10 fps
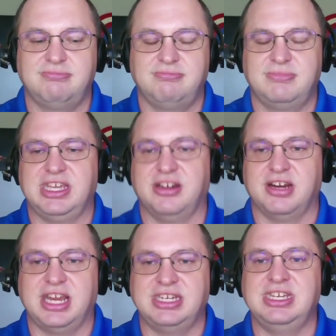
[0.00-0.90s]
their
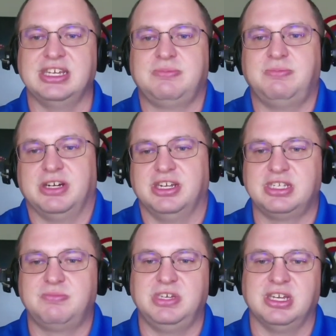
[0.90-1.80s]
IT experience
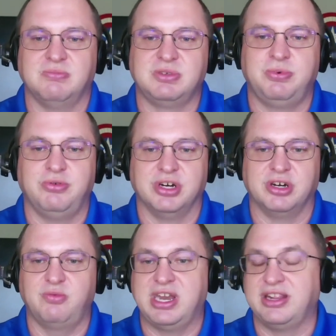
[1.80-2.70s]
becomes poor.
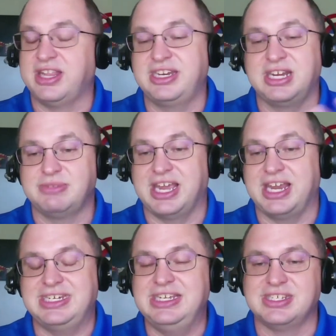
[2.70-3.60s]
And a lot of times
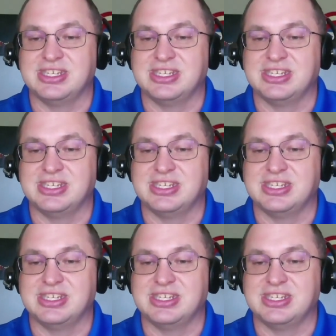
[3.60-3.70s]
IT doesn't